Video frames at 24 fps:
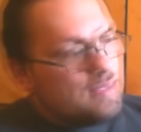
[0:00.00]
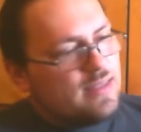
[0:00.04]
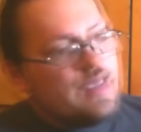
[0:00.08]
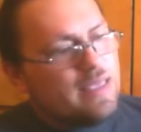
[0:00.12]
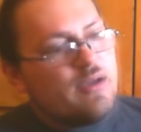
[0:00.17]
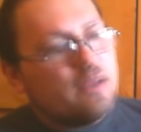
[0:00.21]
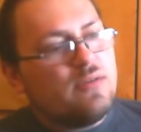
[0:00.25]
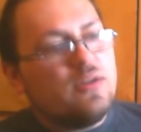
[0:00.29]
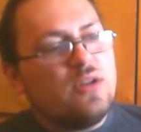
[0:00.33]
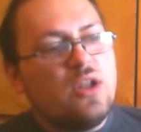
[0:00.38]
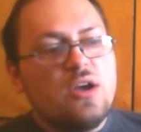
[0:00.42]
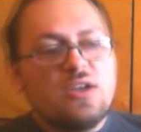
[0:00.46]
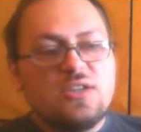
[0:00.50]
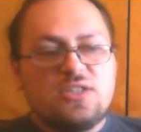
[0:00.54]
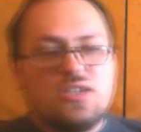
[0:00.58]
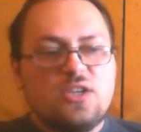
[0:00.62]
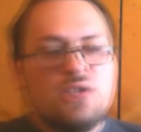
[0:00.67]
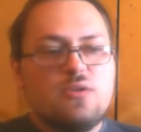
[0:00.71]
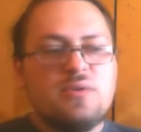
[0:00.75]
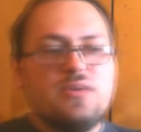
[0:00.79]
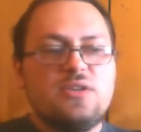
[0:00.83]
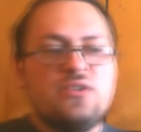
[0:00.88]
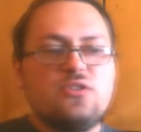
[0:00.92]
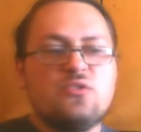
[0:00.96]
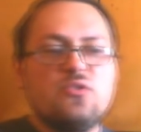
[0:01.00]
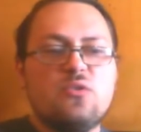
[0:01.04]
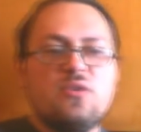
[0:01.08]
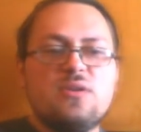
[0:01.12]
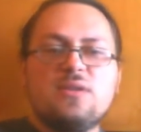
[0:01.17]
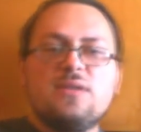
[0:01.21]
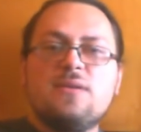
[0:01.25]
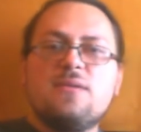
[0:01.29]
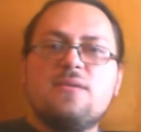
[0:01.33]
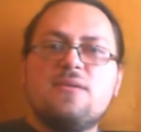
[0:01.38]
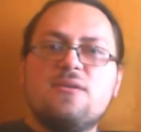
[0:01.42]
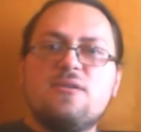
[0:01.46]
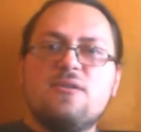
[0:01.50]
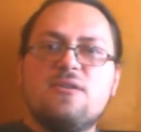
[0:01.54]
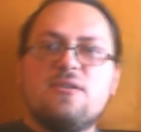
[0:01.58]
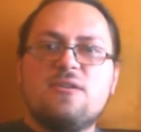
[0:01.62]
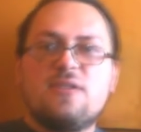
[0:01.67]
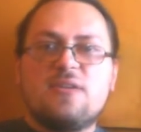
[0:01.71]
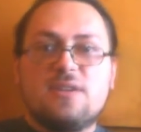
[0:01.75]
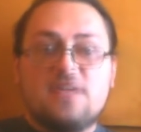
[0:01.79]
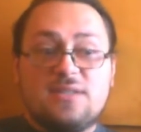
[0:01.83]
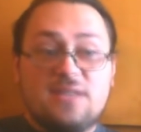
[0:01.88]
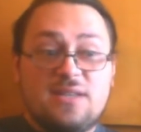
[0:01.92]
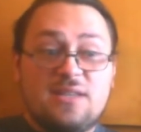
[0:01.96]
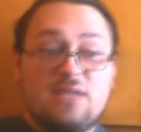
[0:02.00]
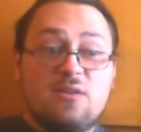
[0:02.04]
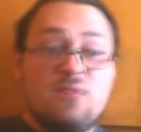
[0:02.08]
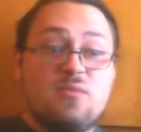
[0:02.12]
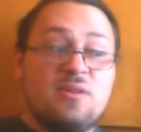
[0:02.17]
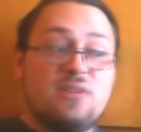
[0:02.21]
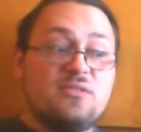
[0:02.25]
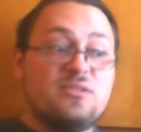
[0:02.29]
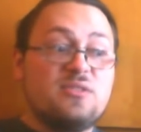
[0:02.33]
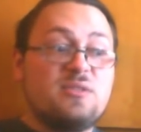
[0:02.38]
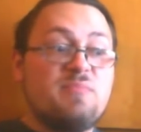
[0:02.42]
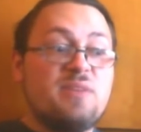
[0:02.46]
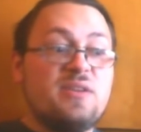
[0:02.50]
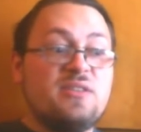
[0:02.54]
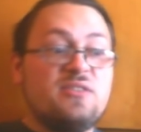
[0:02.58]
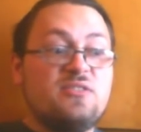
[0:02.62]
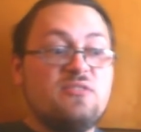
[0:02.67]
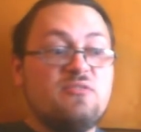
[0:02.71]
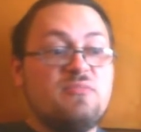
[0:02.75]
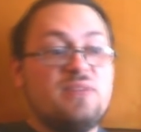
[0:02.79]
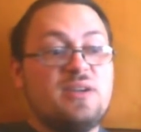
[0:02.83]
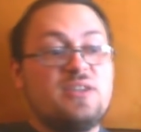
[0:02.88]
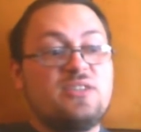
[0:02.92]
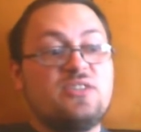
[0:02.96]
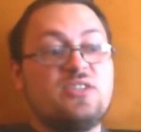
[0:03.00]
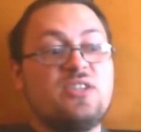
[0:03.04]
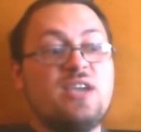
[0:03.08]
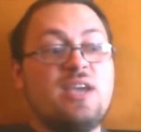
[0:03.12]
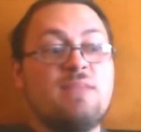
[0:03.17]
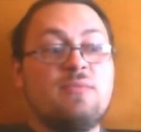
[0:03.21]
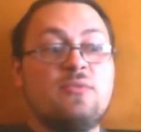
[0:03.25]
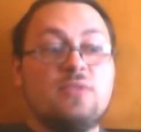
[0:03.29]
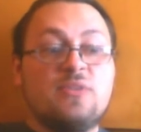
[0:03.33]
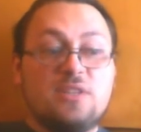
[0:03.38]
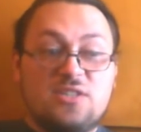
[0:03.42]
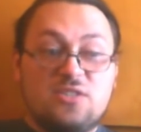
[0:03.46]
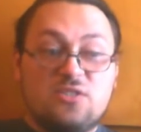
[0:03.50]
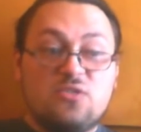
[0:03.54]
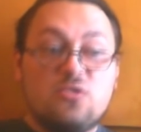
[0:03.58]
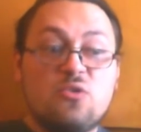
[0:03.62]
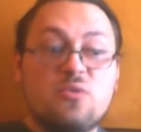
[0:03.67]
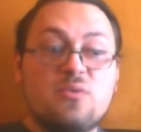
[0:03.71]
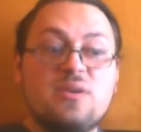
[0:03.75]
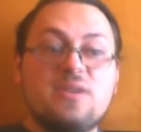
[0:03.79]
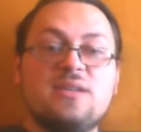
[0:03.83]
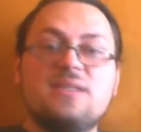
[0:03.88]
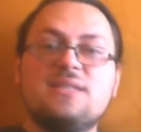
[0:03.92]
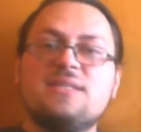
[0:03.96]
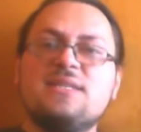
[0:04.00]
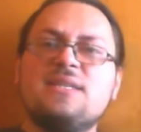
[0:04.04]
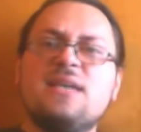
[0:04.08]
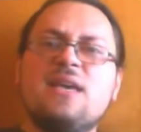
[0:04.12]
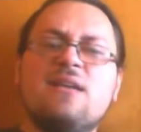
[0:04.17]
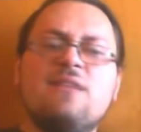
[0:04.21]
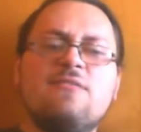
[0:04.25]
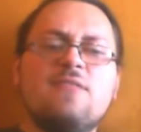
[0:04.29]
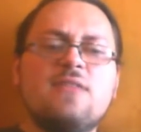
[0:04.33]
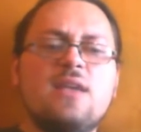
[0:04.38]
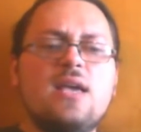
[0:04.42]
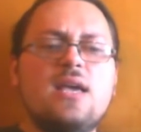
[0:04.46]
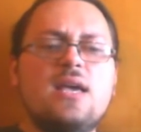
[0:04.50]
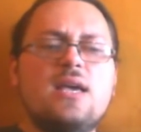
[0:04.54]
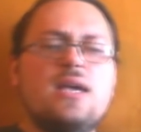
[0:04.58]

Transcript: Now, long story short, because I don't want to spend too much time on the story itself,